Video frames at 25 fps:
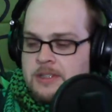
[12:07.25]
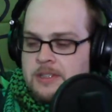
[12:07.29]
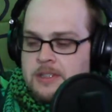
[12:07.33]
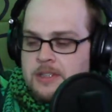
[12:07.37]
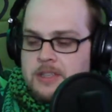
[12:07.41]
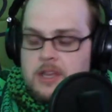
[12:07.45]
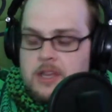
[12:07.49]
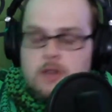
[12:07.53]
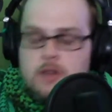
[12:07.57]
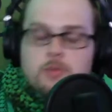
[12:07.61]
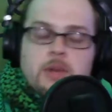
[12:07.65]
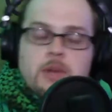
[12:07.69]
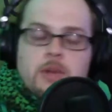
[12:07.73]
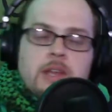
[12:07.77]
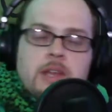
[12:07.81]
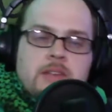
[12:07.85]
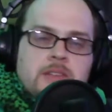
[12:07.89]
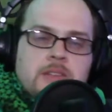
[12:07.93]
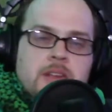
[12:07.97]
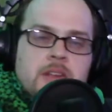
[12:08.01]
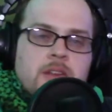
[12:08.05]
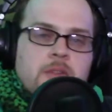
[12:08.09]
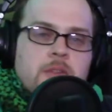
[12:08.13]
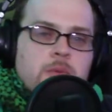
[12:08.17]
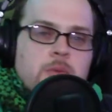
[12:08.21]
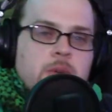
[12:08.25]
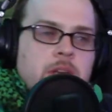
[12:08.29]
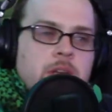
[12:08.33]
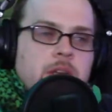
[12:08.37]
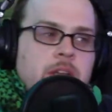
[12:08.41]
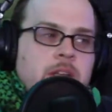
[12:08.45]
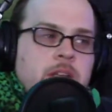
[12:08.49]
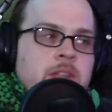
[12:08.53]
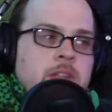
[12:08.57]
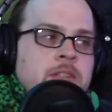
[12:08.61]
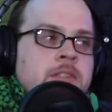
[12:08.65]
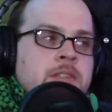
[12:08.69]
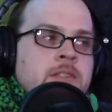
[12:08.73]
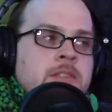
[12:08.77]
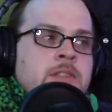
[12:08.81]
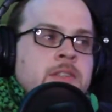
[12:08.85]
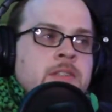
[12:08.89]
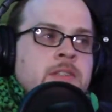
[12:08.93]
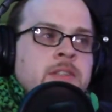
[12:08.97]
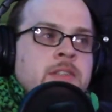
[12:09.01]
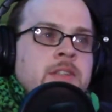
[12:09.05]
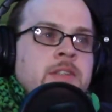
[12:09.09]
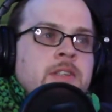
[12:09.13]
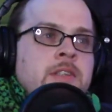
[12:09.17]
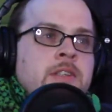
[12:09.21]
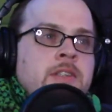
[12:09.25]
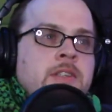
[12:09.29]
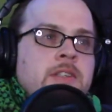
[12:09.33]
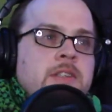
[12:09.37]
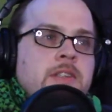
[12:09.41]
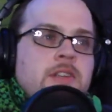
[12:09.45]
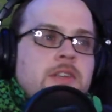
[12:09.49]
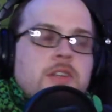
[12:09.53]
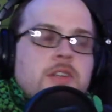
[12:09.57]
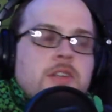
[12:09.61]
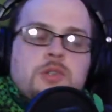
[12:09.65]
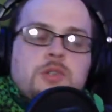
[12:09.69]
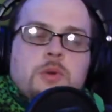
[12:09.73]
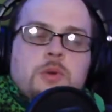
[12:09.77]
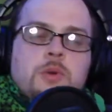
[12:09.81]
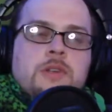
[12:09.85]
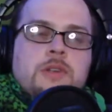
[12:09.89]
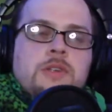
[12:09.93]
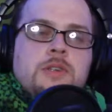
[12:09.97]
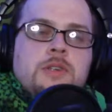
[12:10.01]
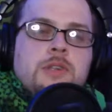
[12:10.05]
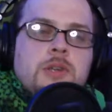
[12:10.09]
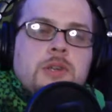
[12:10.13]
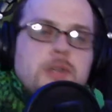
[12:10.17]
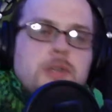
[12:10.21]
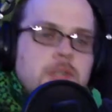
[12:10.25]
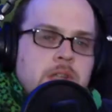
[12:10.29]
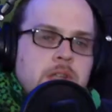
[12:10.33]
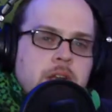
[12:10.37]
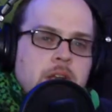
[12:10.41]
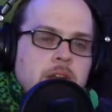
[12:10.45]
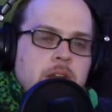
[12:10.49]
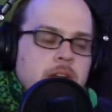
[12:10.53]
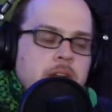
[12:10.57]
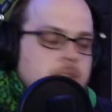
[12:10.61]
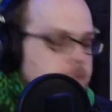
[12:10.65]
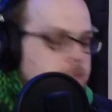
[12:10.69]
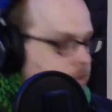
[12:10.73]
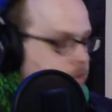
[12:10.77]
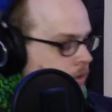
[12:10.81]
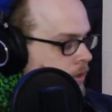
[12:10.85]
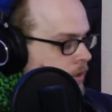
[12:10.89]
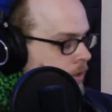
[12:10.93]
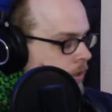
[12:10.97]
got a rant out of the way, did a shortened tertiaries,